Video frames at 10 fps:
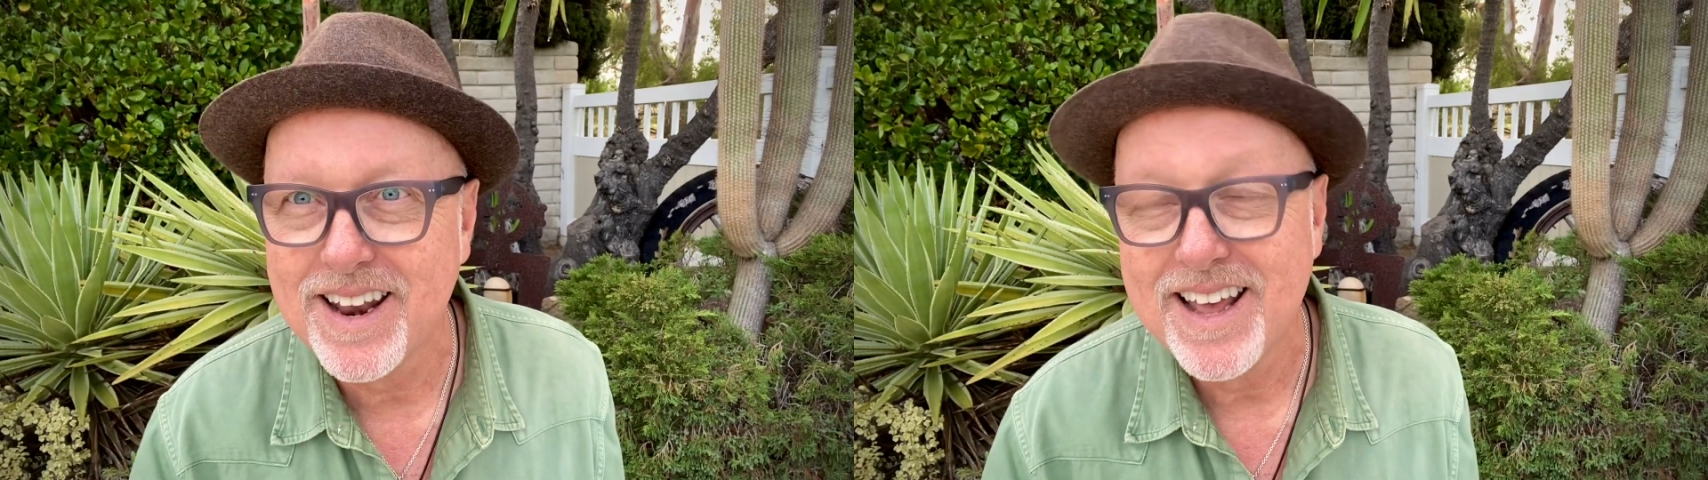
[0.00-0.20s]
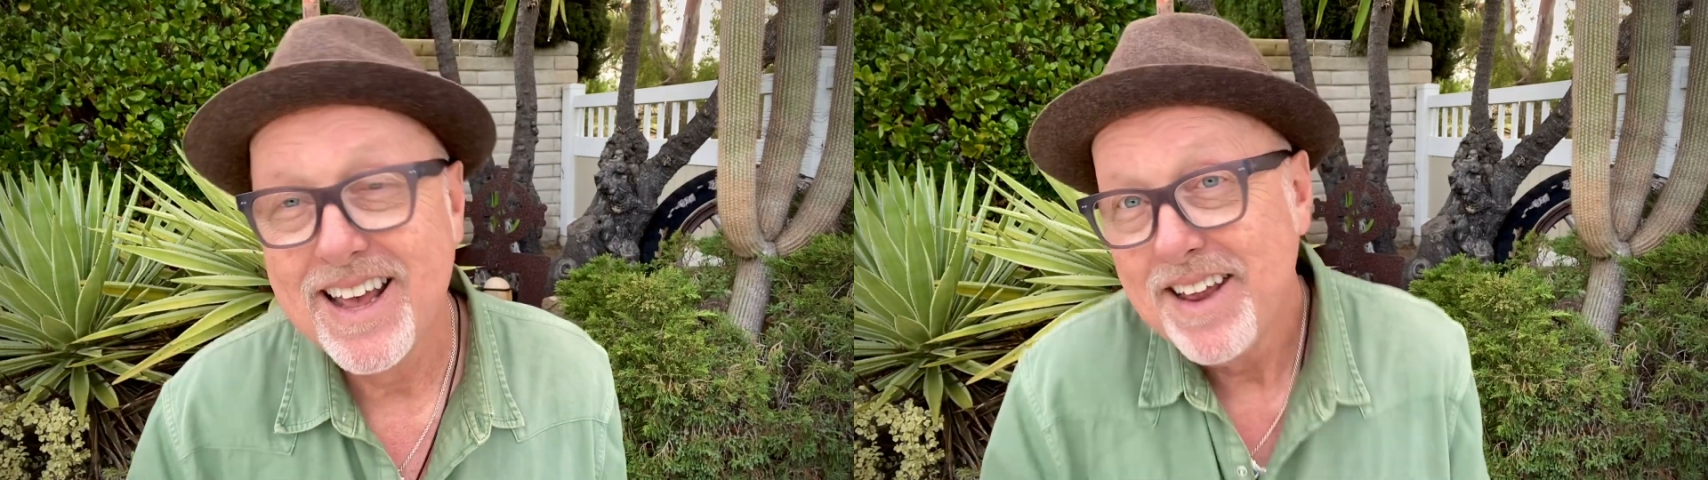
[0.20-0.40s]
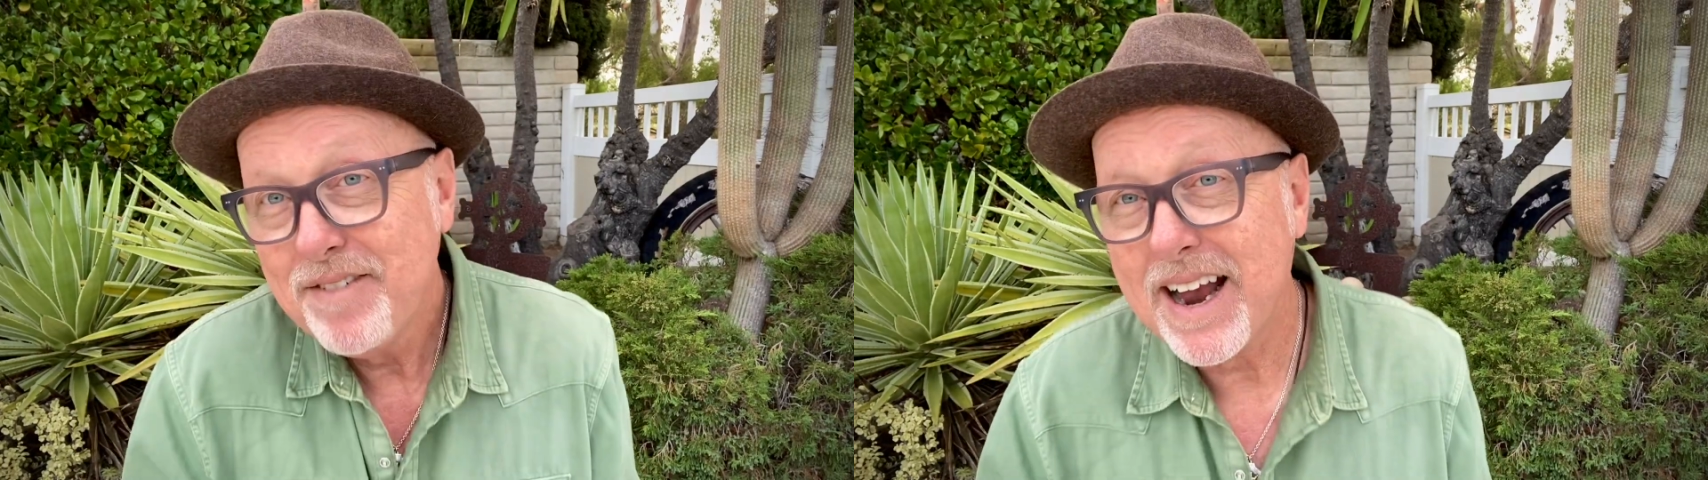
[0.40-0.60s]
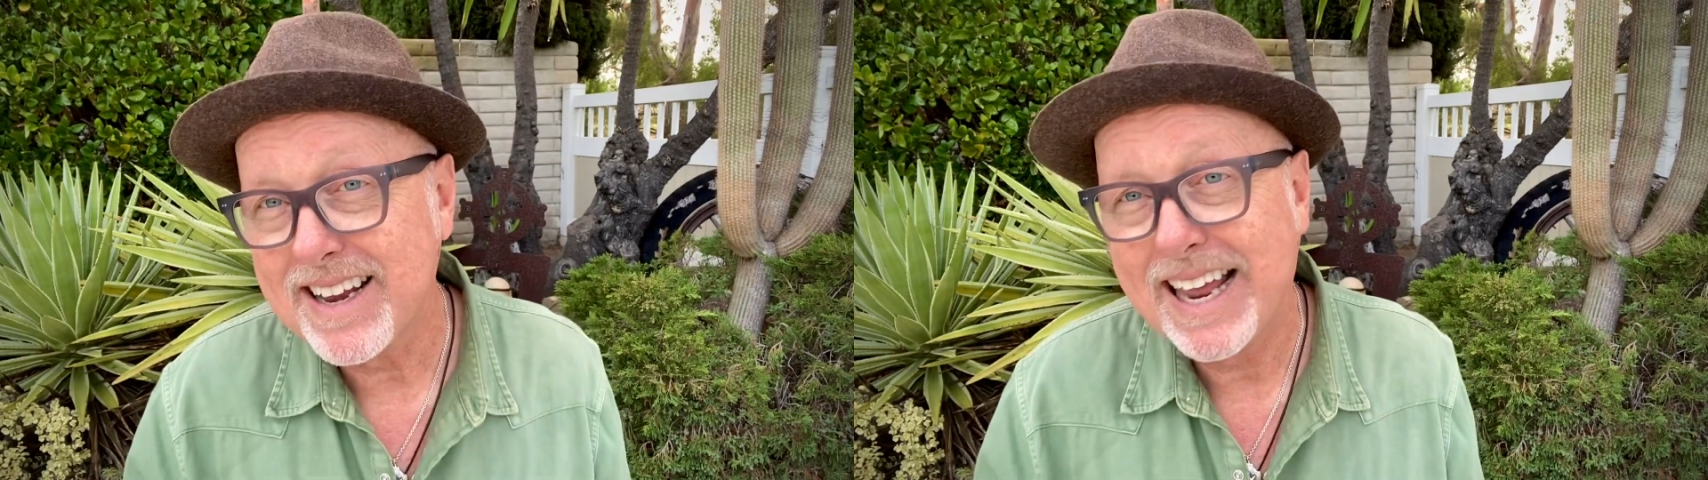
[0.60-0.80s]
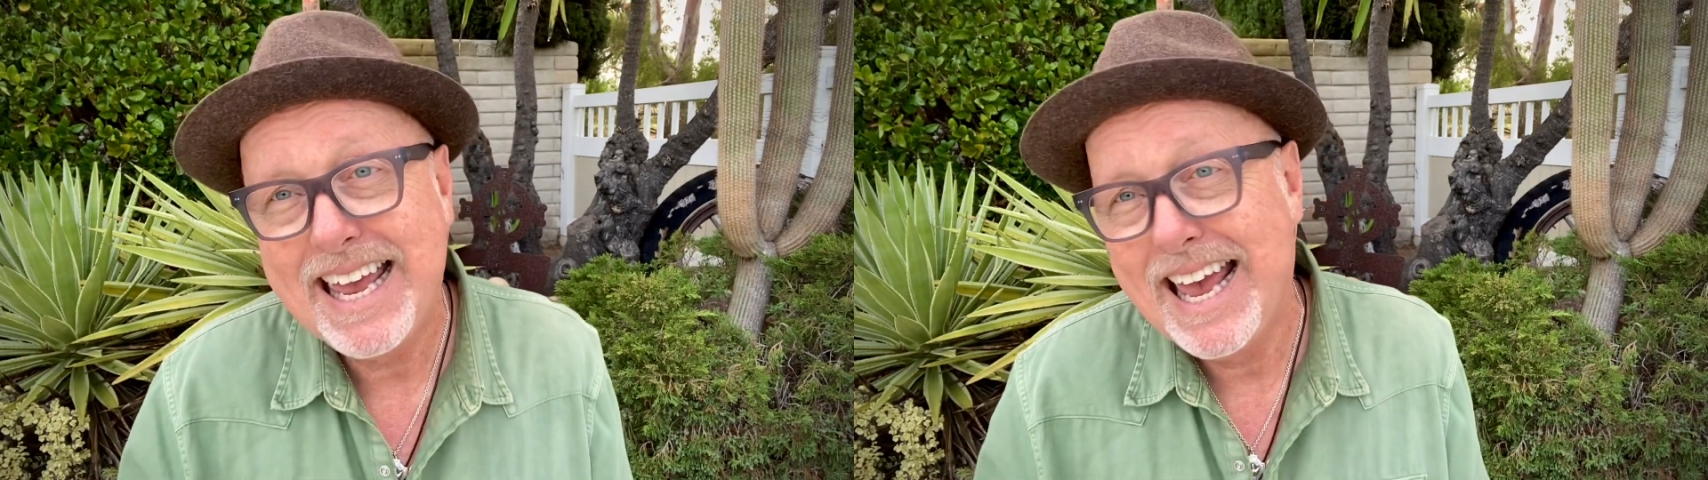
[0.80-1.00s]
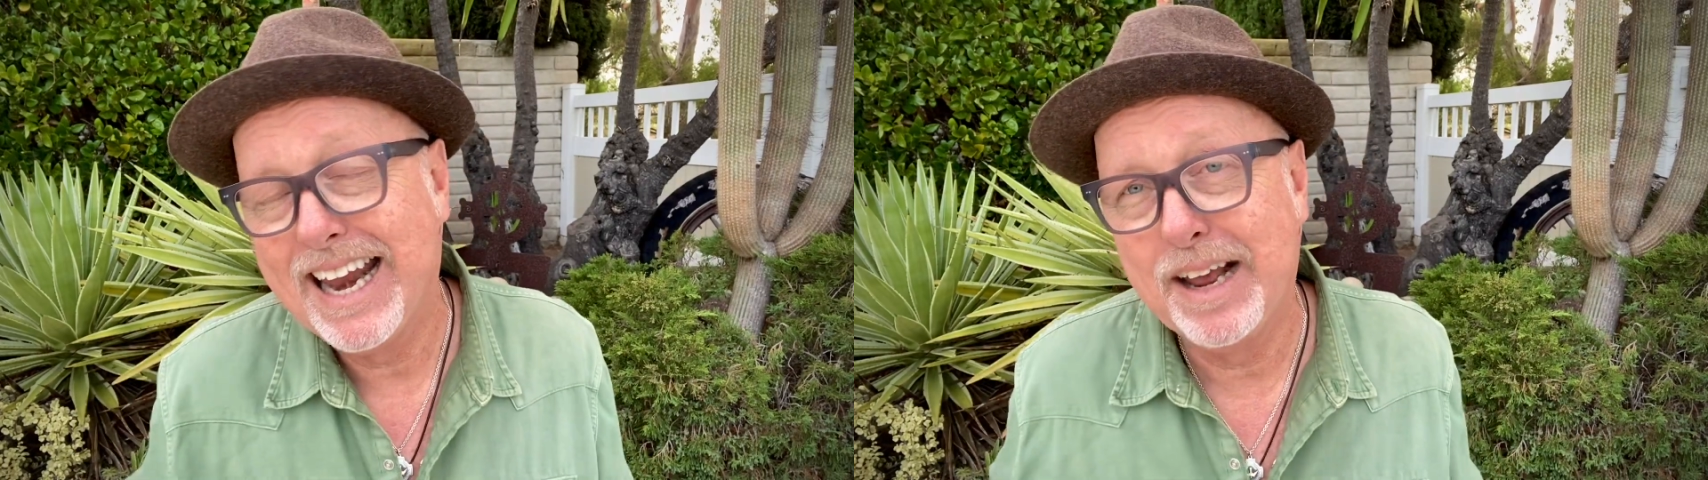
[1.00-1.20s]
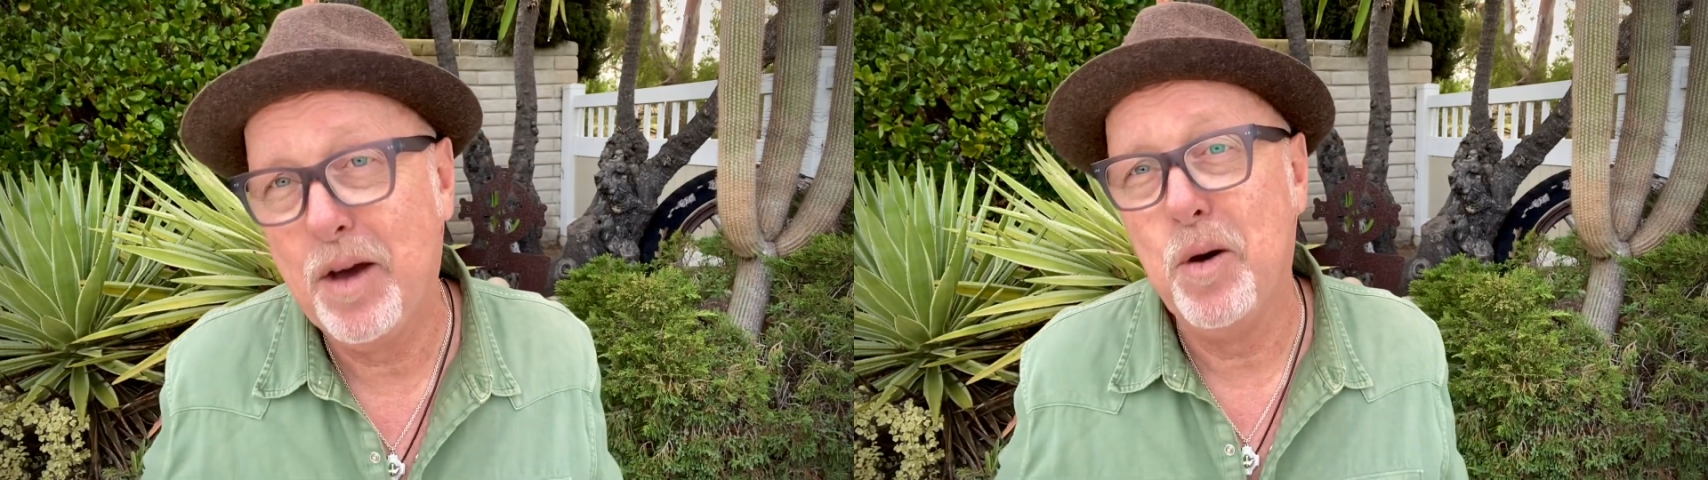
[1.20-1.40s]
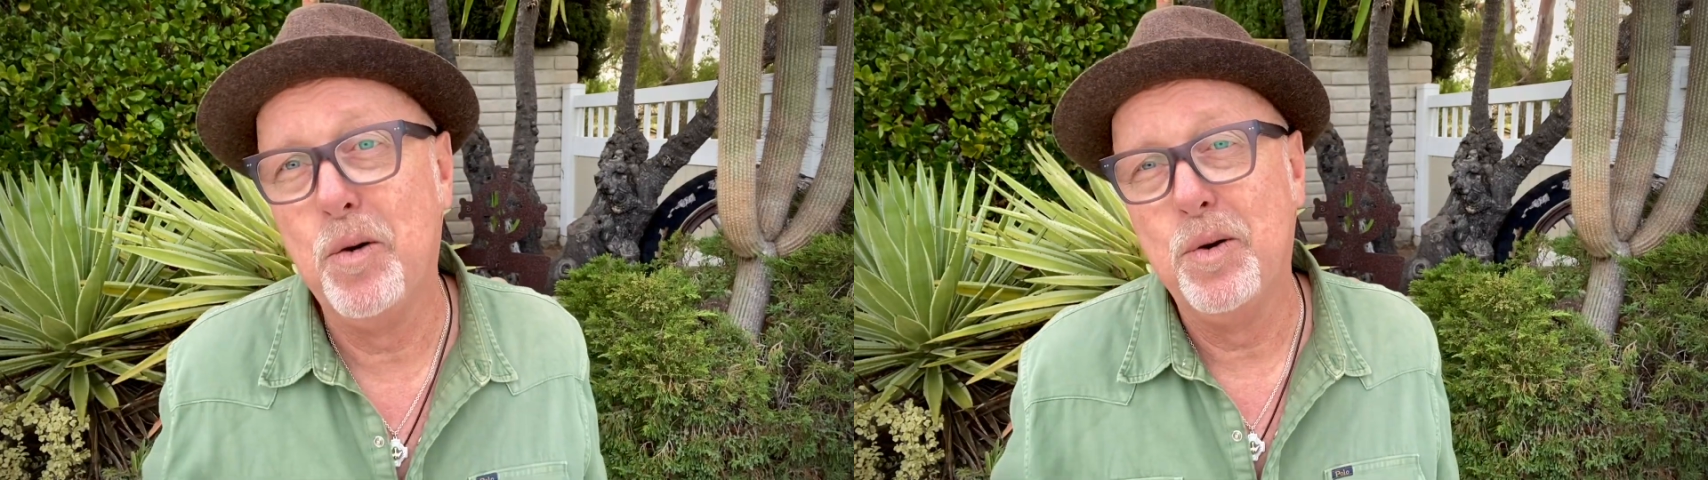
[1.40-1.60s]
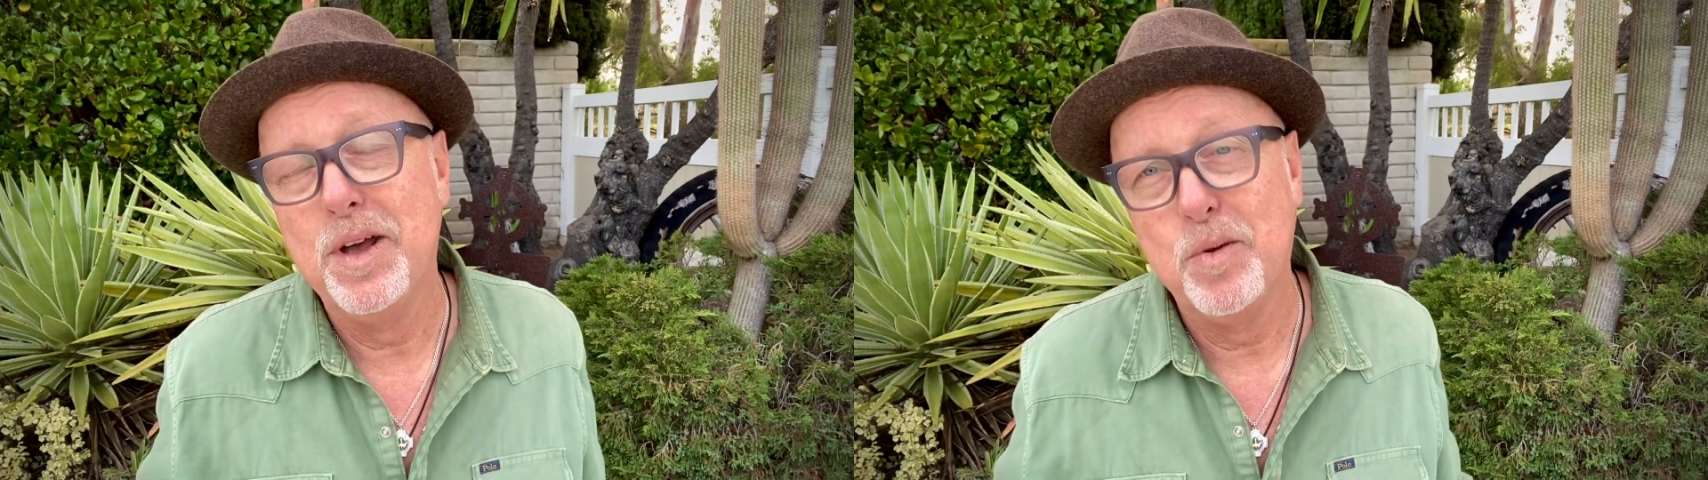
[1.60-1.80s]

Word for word: In fact, I can't go